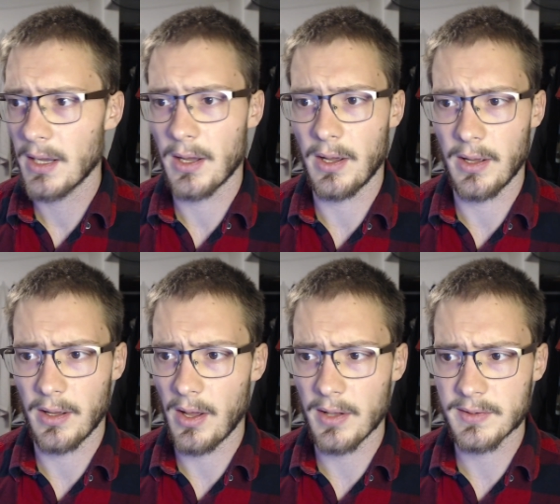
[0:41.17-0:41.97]

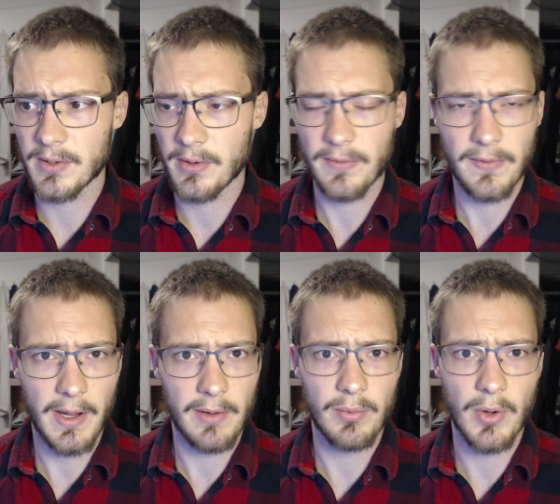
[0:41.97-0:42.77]
uh,
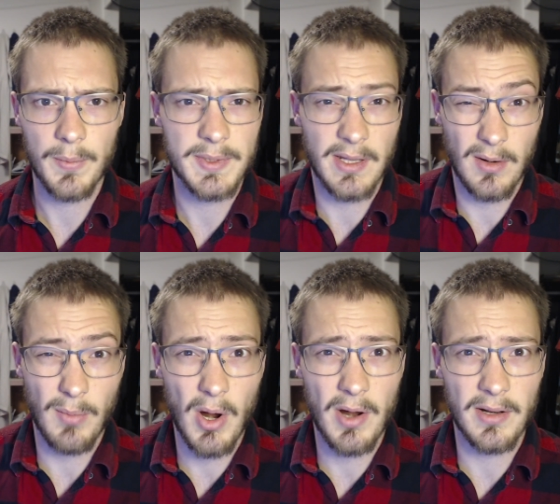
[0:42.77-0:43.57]
uncertified ropes that are
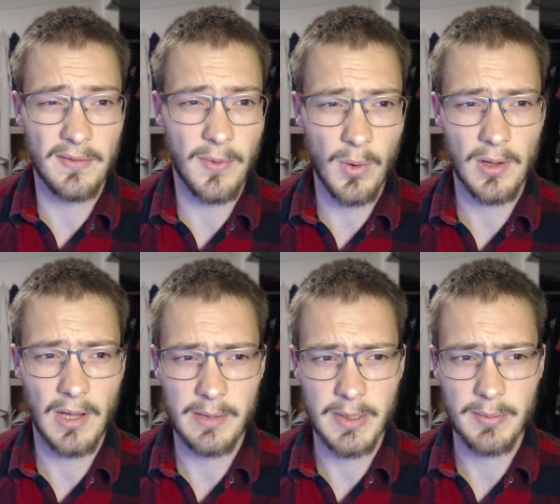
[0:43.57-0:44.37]
marketed for
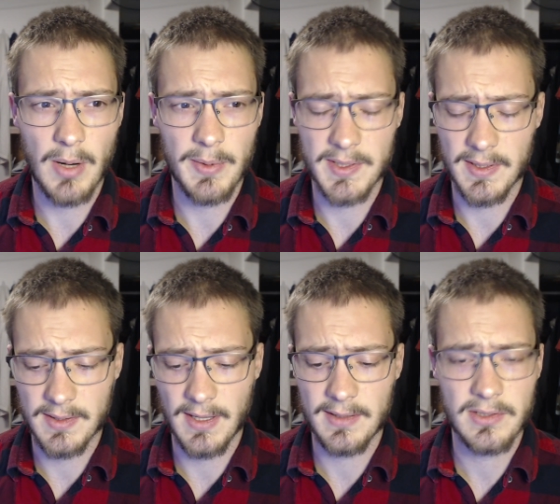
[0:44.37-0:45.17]
climbing purposes,
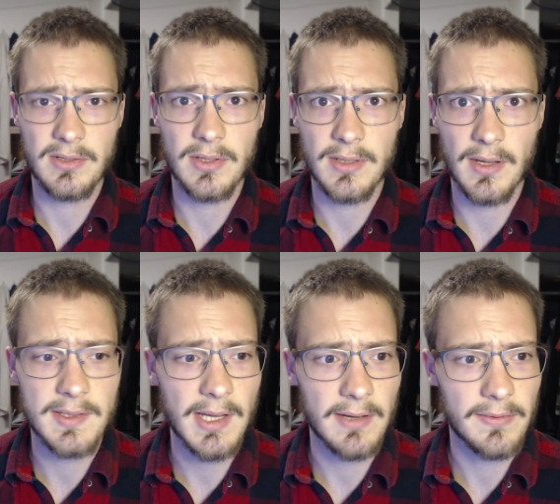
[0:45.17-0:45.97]
and that's just
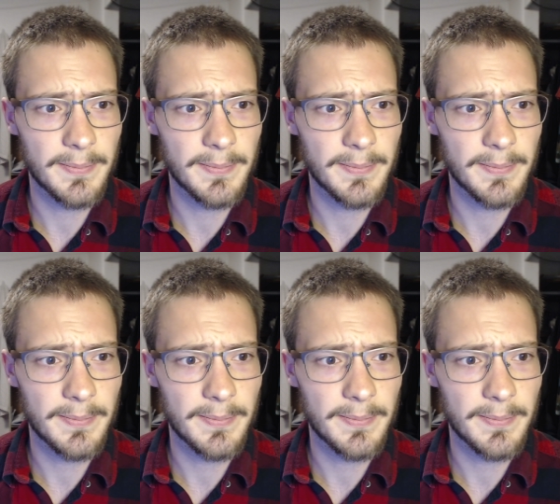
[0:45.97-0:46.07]
unsafe